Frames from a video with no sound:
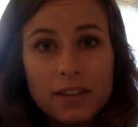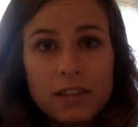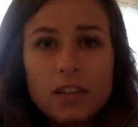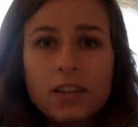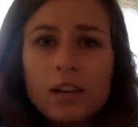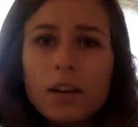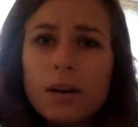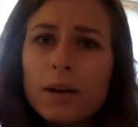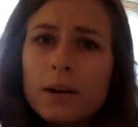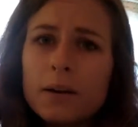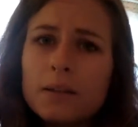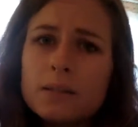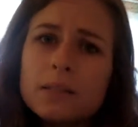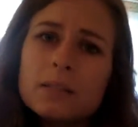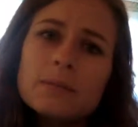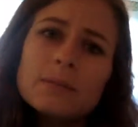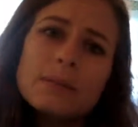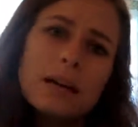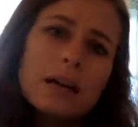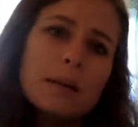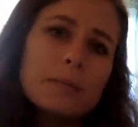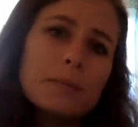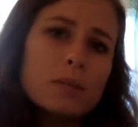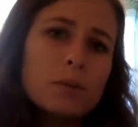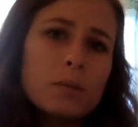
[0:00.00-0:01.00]
You know how
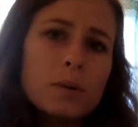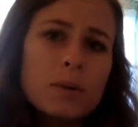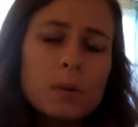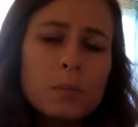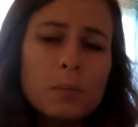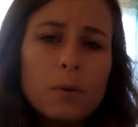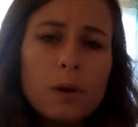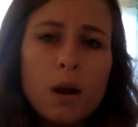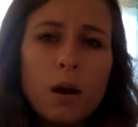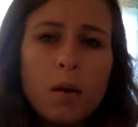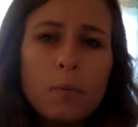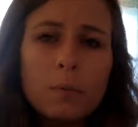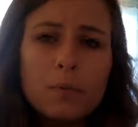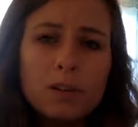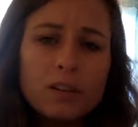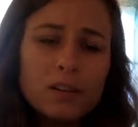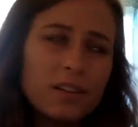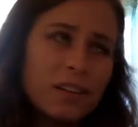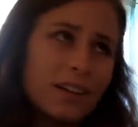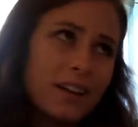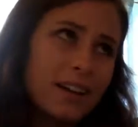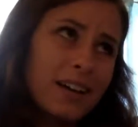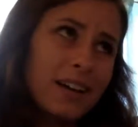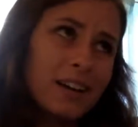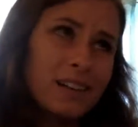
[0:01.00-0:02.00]
sometimes you read a problem and you're
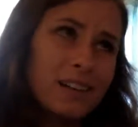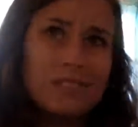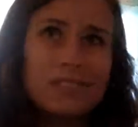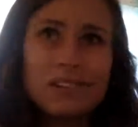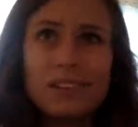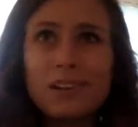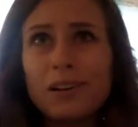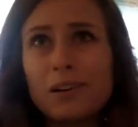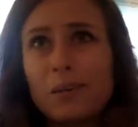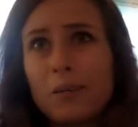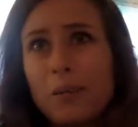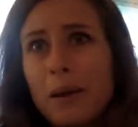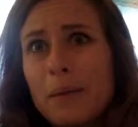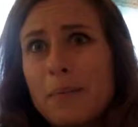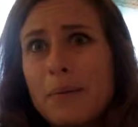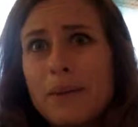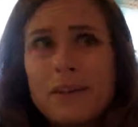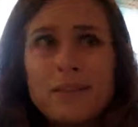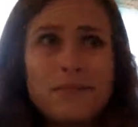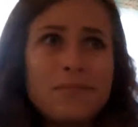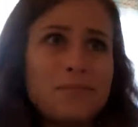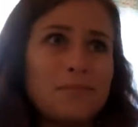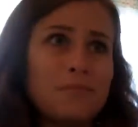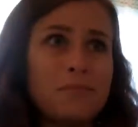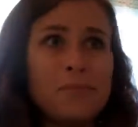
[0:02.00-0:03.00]
like, I don't know,
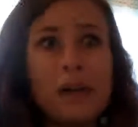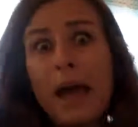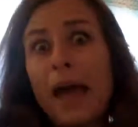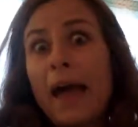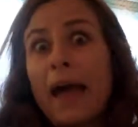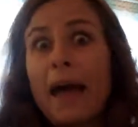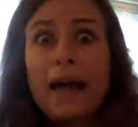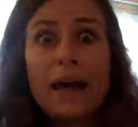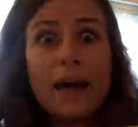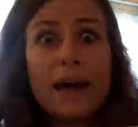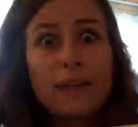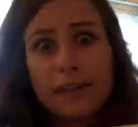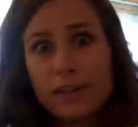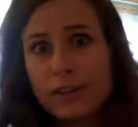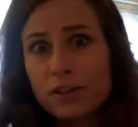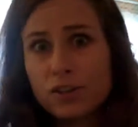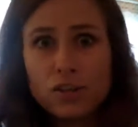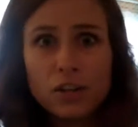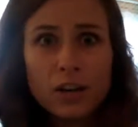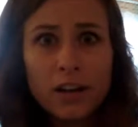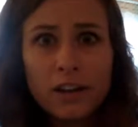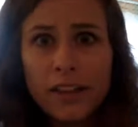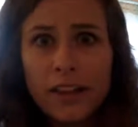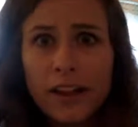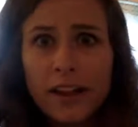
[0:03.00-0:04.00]
maybe add, let's
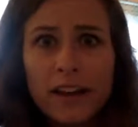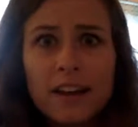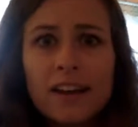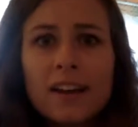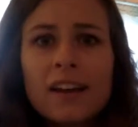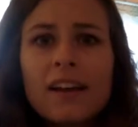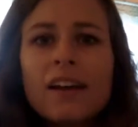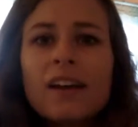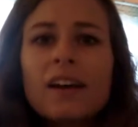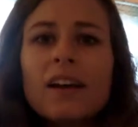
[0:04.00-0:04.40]
try that.